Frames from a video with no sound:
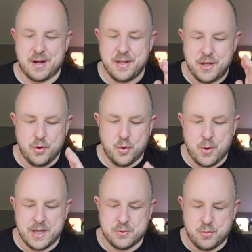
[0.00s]
I think you
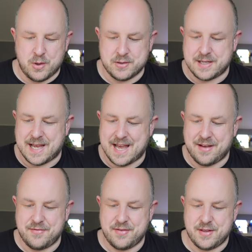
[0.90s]
always want to have